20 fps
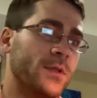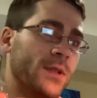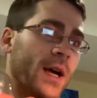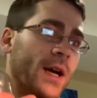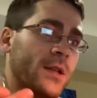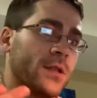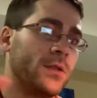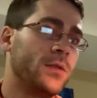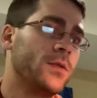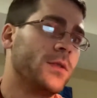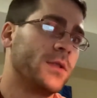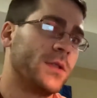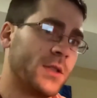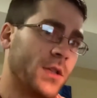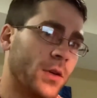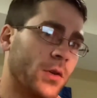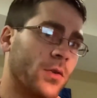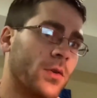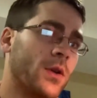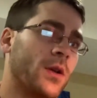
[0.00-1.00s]
Knock Do
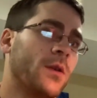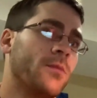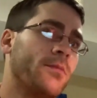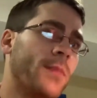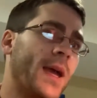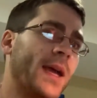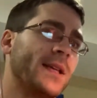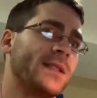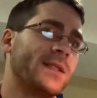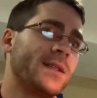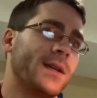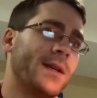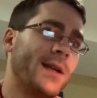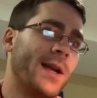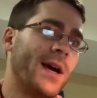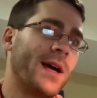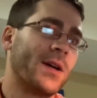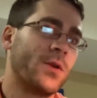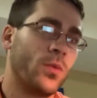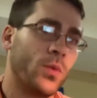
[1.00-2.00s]
Distillery makes
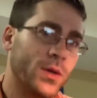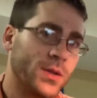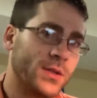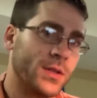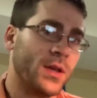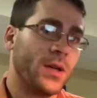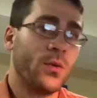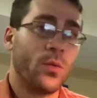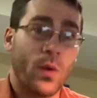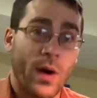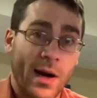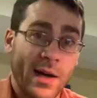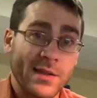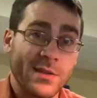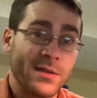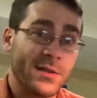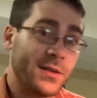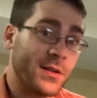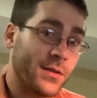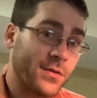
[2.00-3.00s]
anCnoc whiskey. Why is
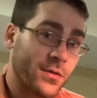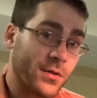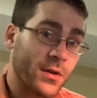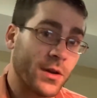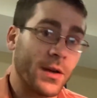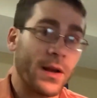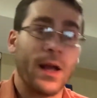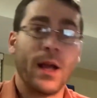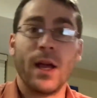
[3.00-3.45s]
it different?